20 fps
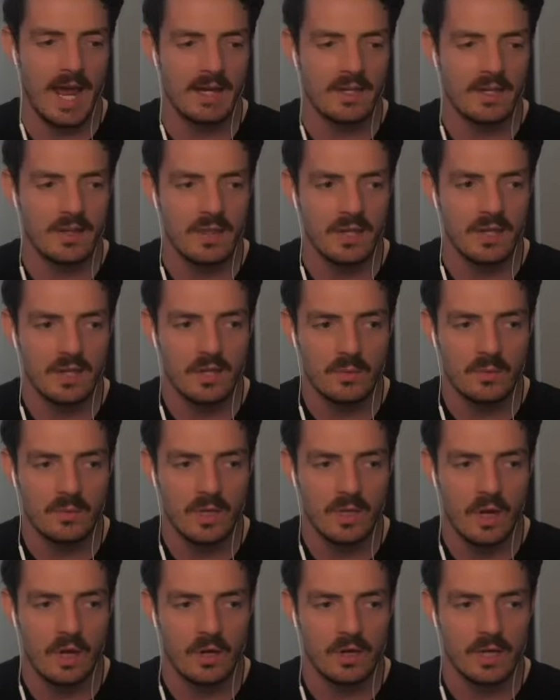do you think you would
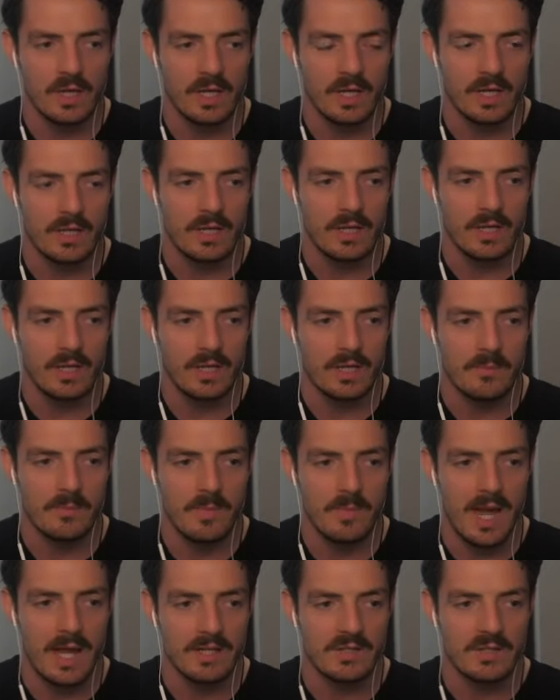go in a
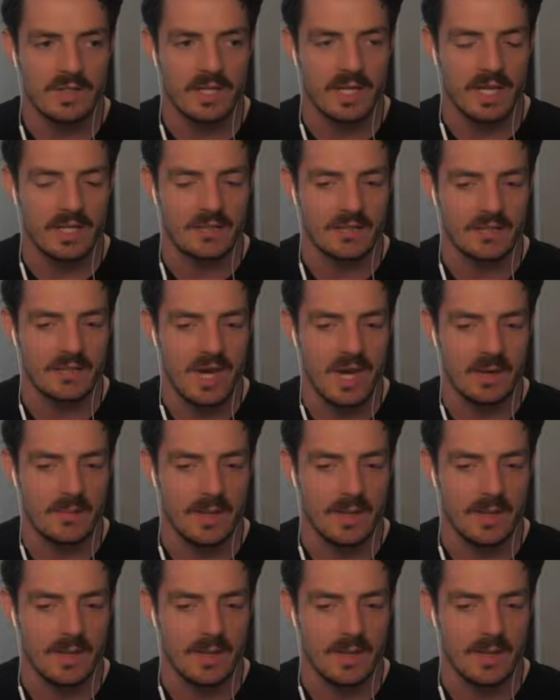match against Jack